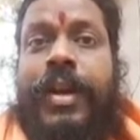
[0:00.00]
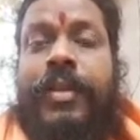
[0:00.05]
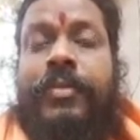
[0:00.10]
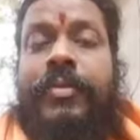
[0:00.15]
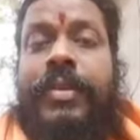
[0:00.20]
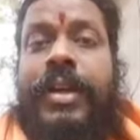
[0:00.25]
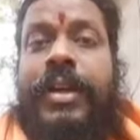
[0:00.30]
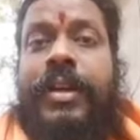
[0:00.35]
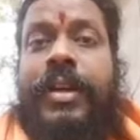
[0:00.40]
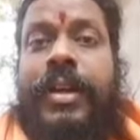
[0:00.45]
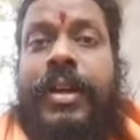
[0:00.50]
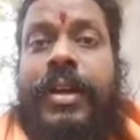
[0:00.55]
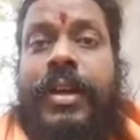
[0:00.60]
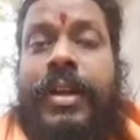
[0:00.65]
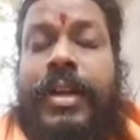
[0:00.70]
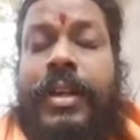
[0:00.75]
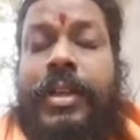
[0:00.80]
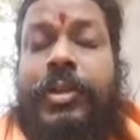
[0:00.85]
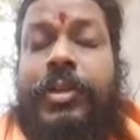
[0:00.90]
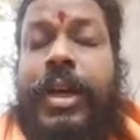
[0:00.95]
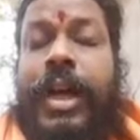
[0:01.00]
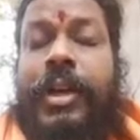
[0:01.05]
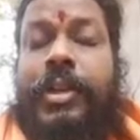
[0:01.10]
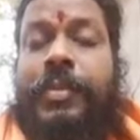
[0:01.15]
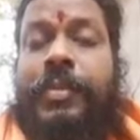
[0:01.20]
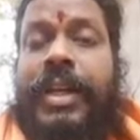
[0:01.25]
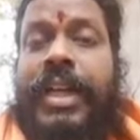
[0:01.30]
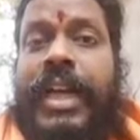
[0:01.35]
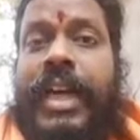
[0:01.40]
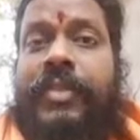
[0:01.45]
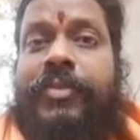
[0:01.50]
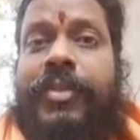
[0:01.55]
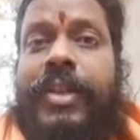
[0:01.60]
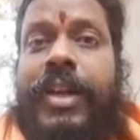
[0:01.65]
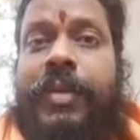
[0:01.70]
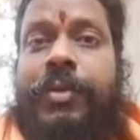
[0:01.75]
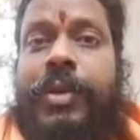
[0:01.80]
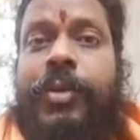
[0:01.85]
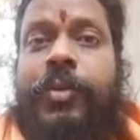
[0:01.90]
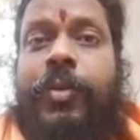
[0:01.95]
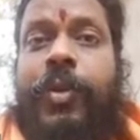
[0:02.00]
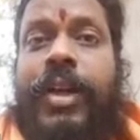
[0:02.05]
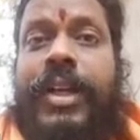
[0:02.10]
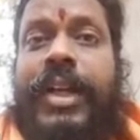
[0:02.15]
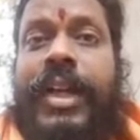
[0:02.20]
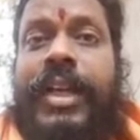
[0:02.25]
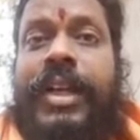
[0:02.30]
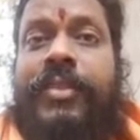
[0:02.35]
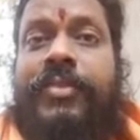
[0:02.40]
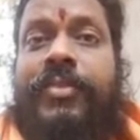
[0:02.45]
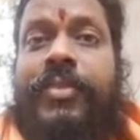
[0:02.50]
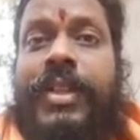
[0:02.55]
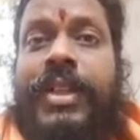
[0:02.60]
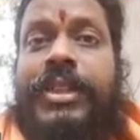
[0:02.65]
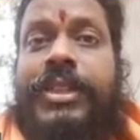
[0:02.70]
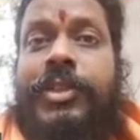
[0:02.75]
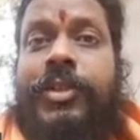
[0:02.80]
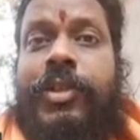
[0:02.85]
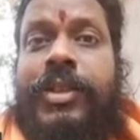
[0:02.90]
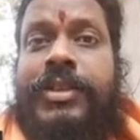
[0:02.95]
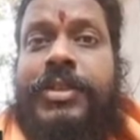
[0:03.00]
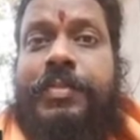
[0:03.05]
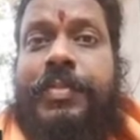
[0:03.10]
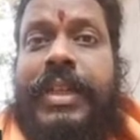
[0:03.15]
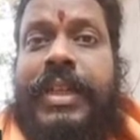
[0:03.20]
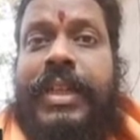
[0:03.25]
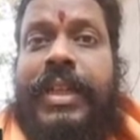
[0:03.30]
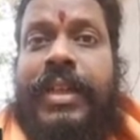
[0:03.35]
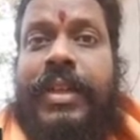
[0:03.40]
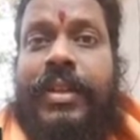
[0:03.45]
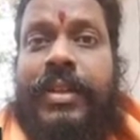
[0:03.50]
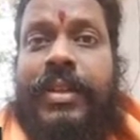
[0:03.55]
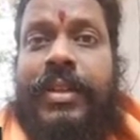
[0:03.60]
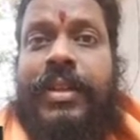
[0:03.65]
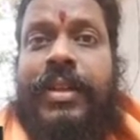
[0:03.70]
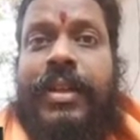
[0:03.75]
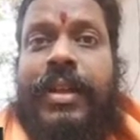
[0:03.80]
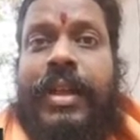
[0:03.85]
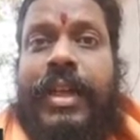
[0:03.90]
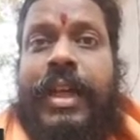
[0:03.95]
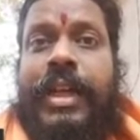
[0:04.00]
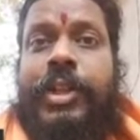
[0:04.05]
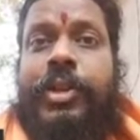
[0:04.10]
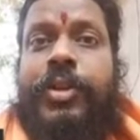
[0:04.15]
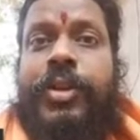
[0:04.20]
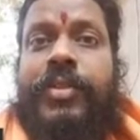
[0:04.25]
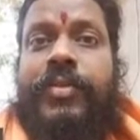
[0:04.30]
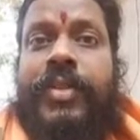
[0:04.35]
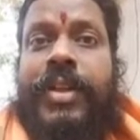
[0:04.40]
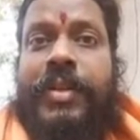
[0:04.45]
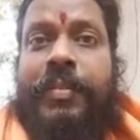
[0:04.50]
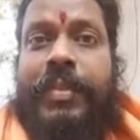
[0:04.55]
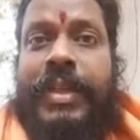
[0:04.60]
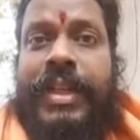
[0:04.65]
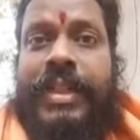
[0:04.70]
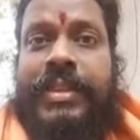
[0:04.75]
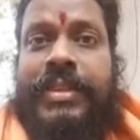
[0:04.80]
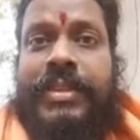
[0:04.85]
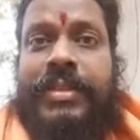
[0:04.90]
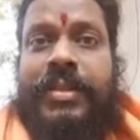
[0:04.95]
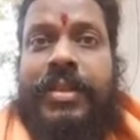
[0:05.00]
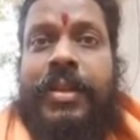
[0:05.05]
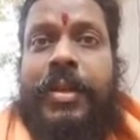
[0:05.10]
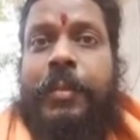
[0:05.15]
You have to be careful about what kind of words you are speaking in your workplace,